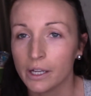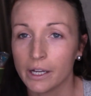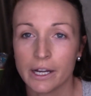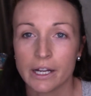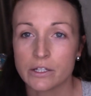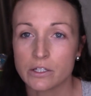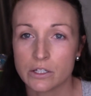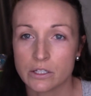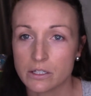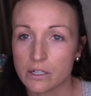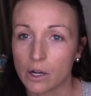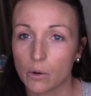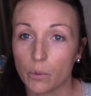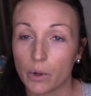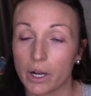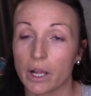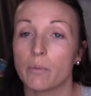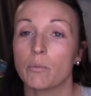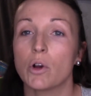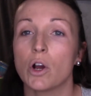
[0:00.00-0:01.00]
It's just not
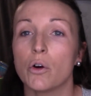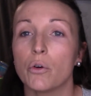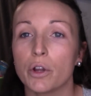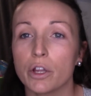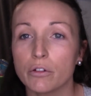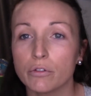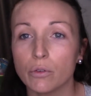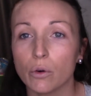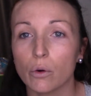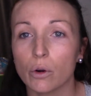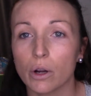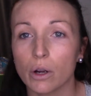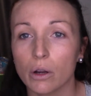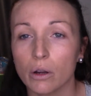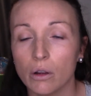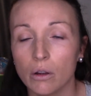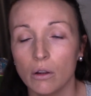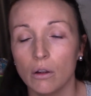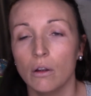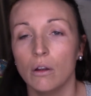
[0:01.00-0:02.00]
what I'm going
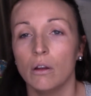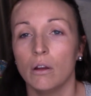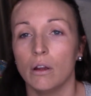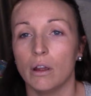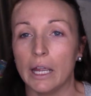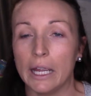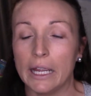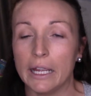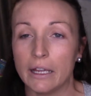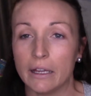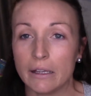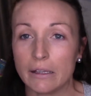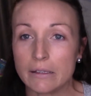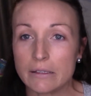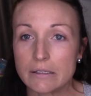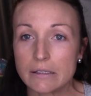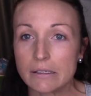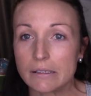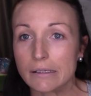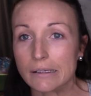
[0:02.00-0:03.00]
for,
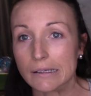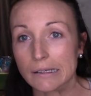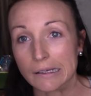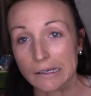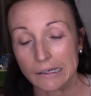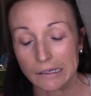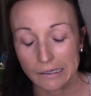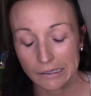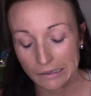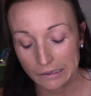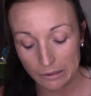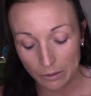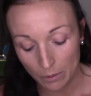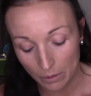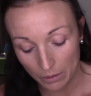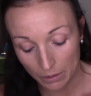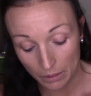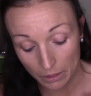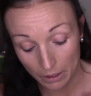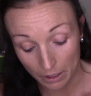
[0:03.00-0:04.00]
and
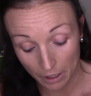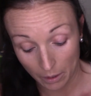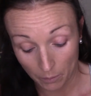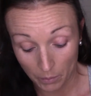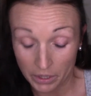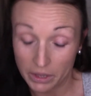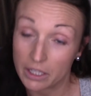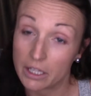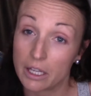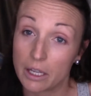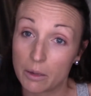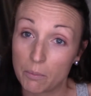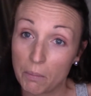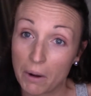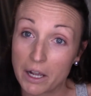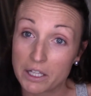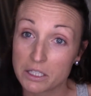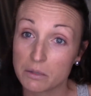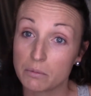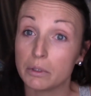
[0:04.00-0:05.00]
but the
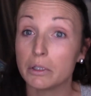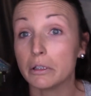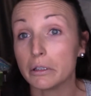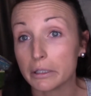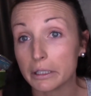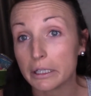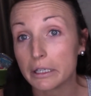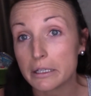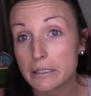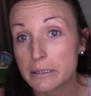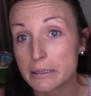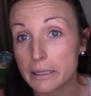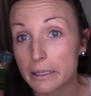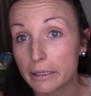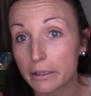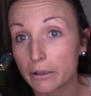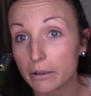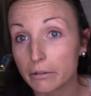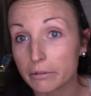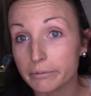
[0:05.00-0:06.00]
possibility is
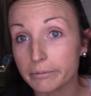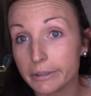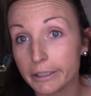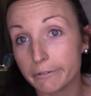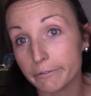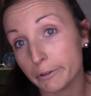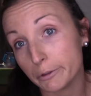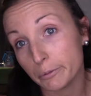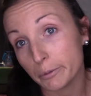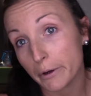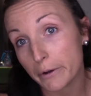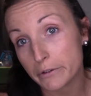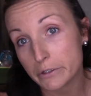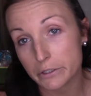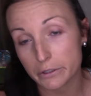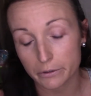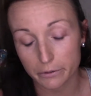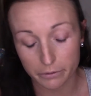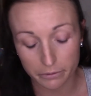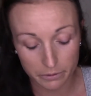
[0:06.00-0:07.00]
there if you want
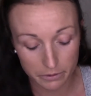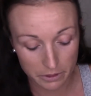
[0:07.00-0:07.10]
to.